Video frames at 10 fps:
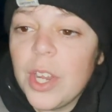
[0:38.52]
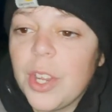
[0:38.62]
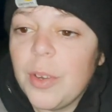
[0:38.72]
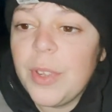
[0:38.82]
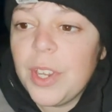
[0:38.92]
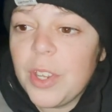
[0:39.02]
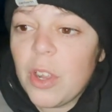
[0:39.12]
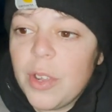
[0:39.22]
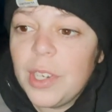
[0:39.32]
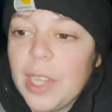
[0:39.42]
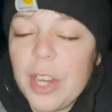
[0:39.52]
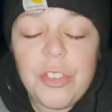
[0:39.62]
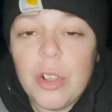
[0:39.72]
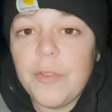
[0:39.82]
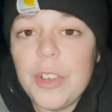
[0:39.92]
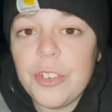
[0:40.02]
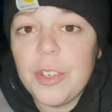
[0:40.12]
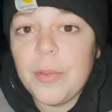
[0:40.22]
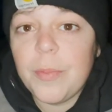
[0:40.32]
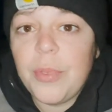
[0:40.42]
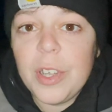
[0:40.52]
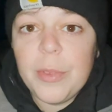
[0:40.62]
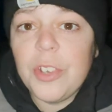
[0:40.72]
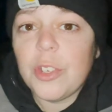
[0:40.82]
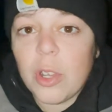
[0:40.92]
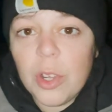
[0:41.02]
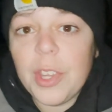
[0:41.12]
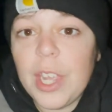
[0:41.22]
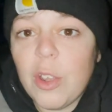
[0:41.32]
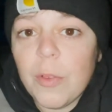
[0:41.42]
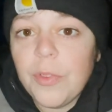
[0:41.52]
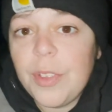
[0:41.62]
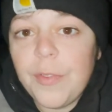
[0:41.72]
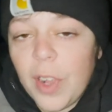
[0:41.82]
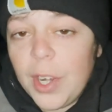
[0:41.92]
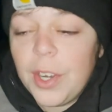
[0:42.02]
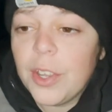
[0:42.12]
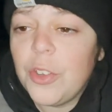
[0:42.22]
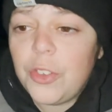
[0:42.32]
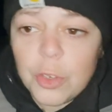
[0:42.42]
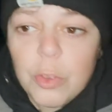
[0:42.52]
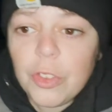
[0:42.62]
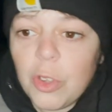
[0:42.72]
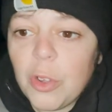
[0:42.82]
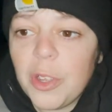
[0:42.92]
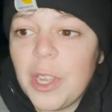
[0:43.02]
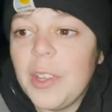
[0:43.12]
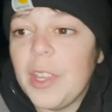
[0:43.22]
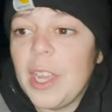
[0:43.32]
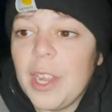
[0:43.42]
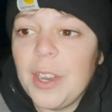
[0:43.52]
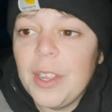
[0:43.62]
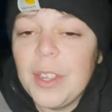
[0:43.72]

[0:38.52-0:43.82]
going to be going lake trout fishing pretty much all day, hopefully finding a juice hole, and then